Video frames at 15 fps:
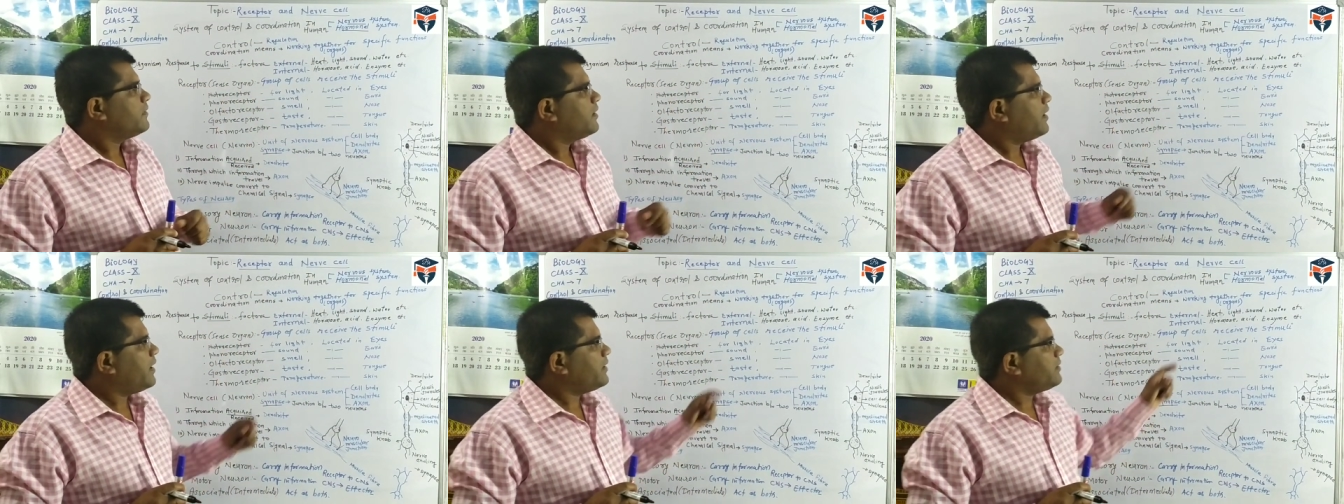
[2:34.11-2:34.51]

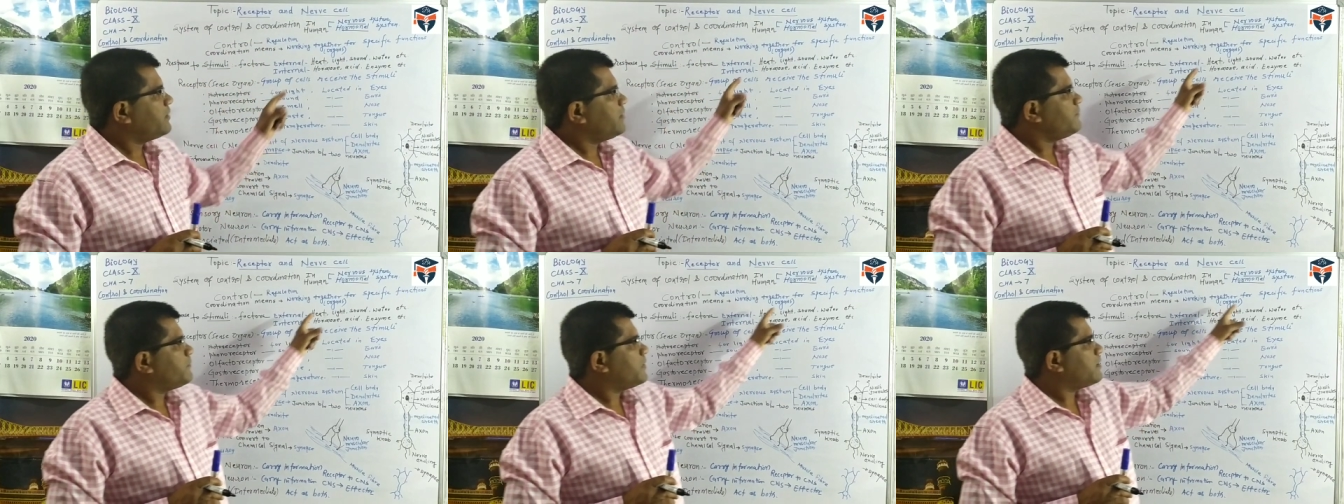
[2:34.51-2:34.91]
and
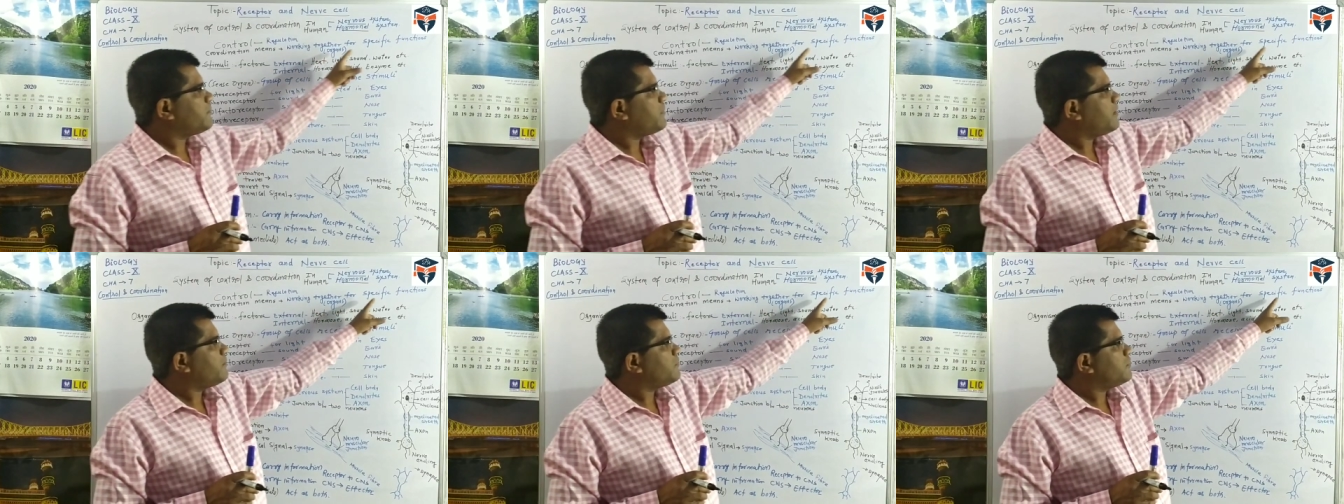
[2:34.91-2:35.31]
they
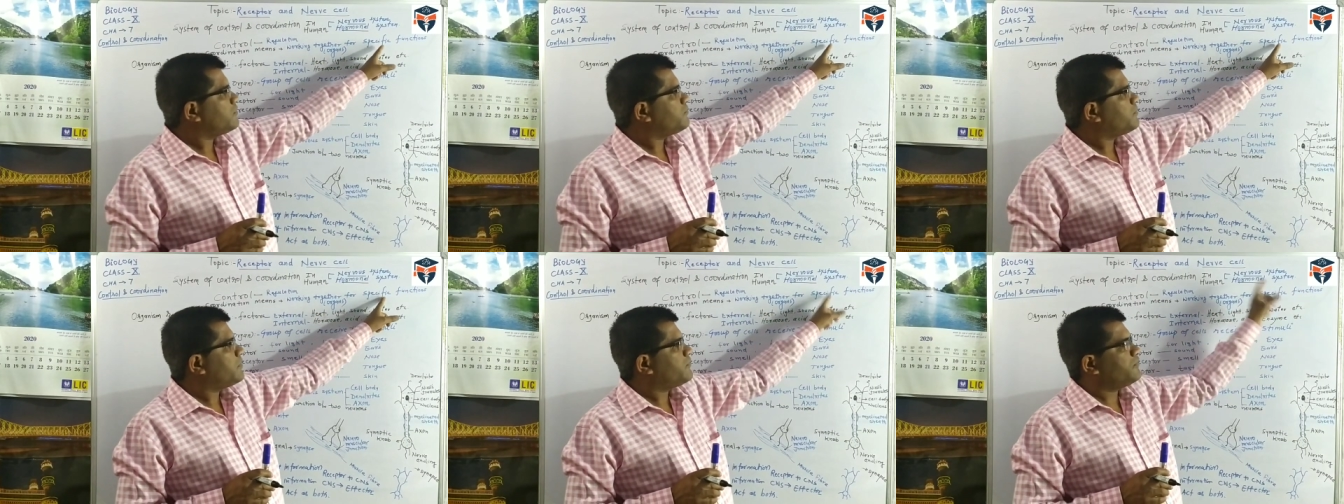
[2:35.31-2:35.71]
perform the
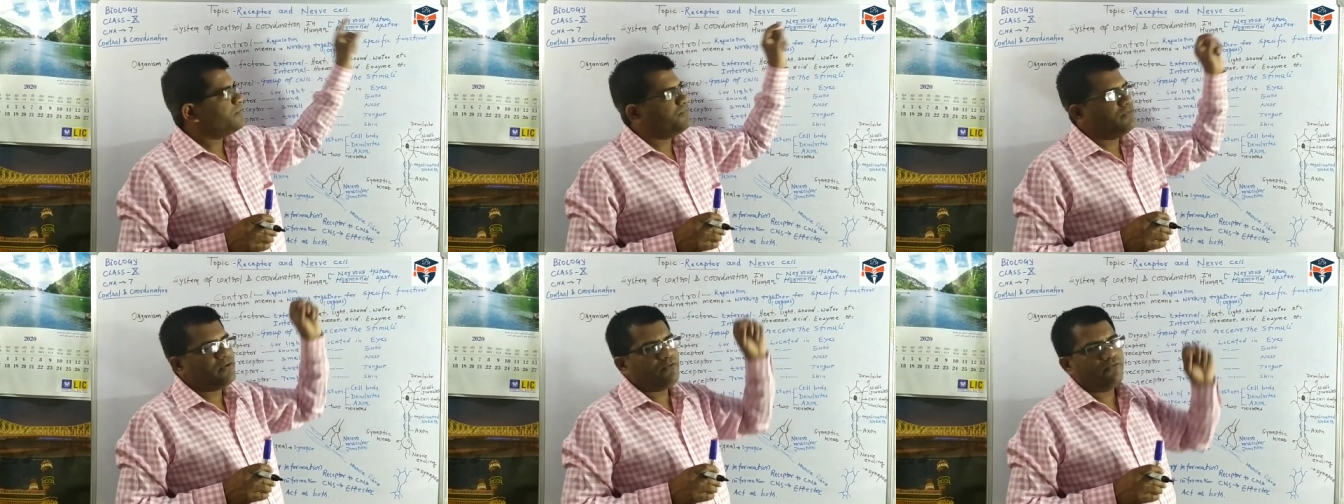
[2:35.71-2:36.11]

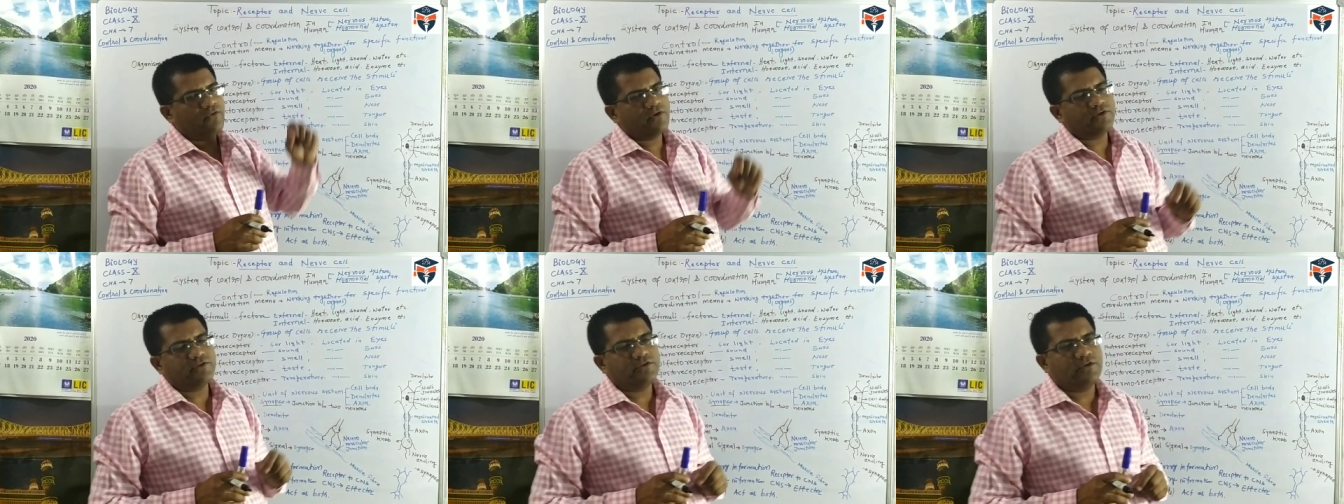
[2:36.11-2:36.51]
specific
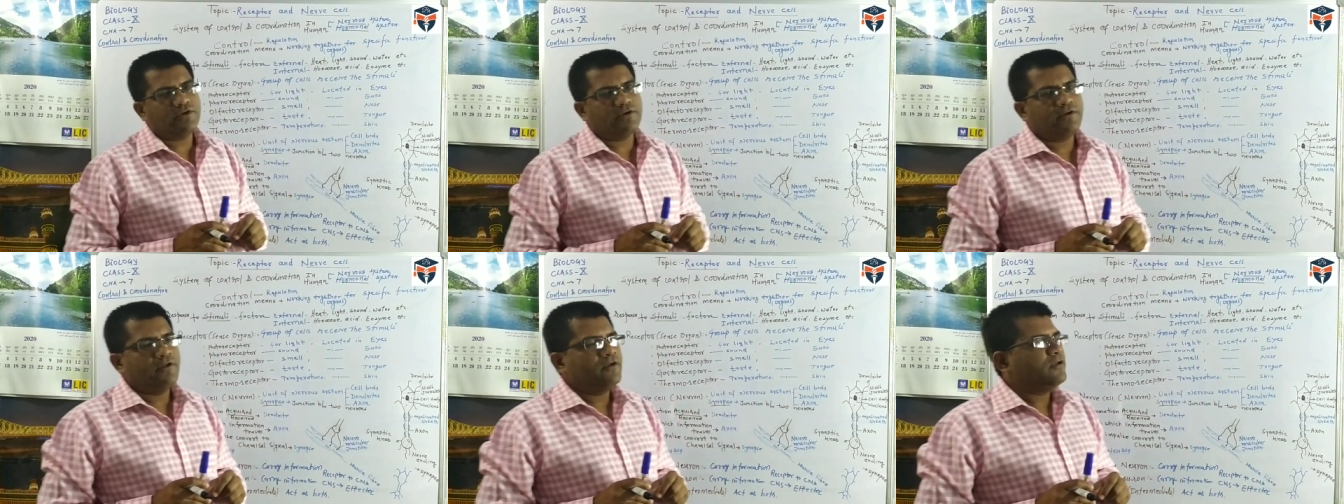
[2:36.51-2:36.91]

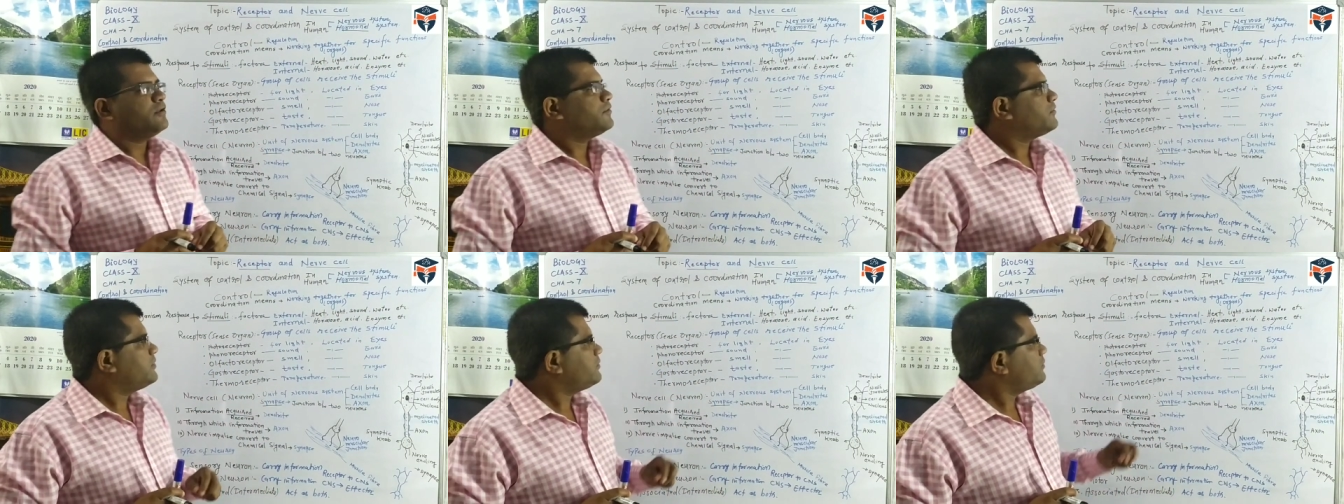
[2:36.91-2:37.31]
function,
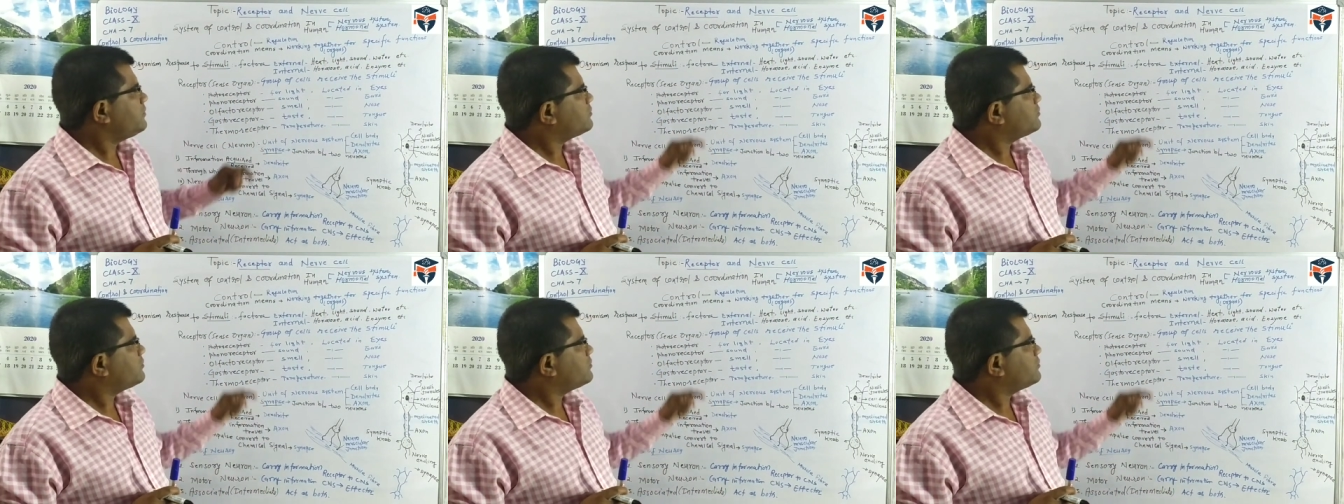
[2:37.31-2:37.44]
this